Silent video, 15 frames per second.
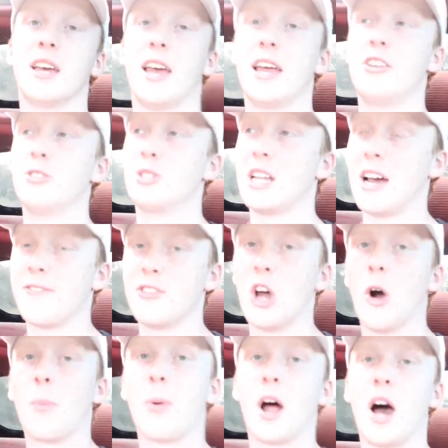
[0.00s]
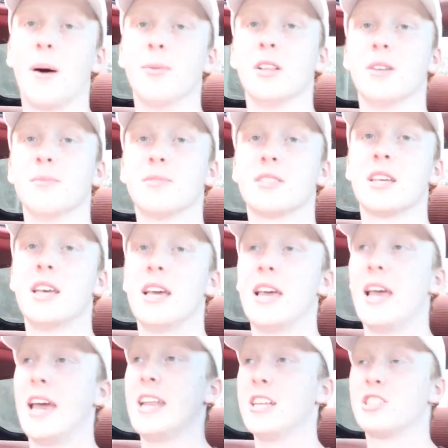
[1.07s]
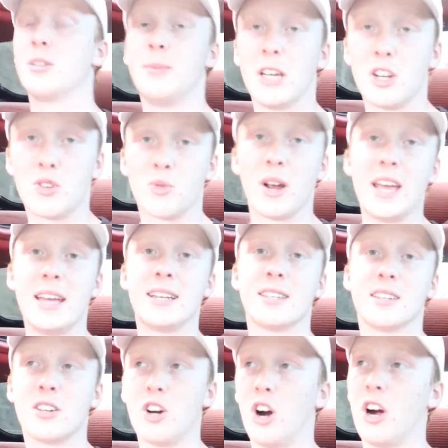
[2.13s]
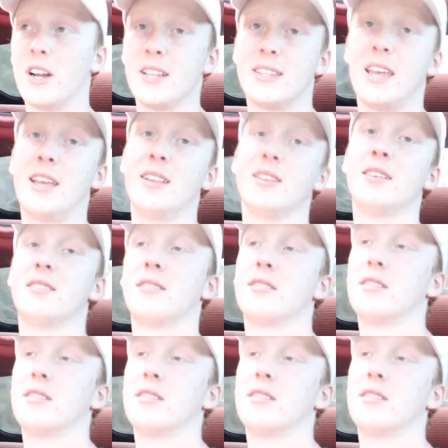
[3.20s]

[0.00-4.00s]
and you should have no problems, and it should be a great car to daily